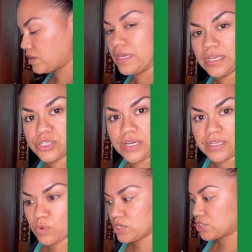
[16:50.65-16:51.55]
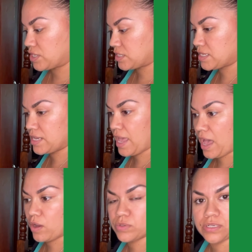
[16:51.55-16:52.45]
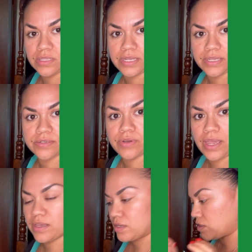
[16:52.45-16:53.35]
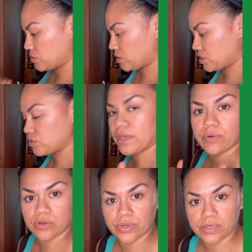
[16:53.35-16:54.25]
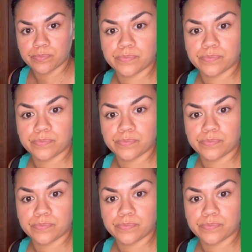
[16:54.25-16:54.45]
and let you guys watch so you can see how to clean it, okay? So let's do that real quick.